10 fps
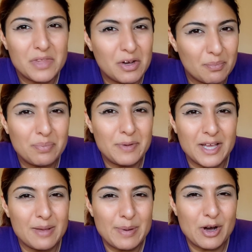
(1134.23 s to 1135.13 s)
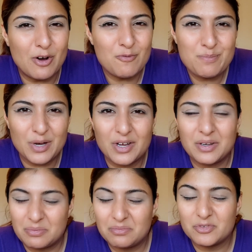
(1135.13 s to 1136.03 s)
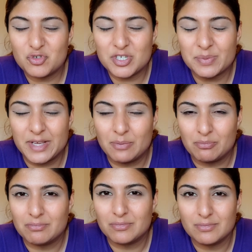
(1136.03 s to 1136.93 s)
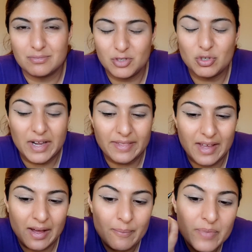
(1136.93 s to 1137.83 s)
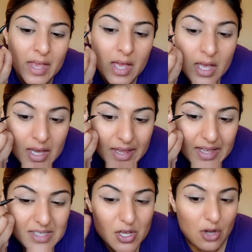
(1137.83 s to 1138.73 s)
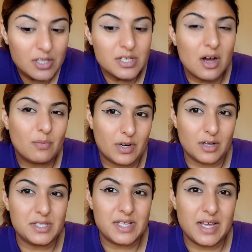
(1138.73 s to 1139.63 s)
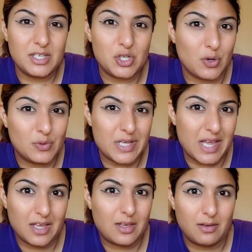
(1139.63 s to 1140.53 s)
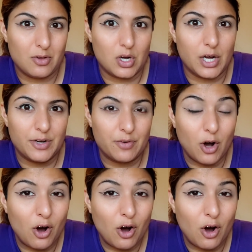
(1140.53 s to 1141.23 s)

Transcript: it'll be a little bit off, but trust me, you'll get there. And that's the only time when I'd say don't take your liner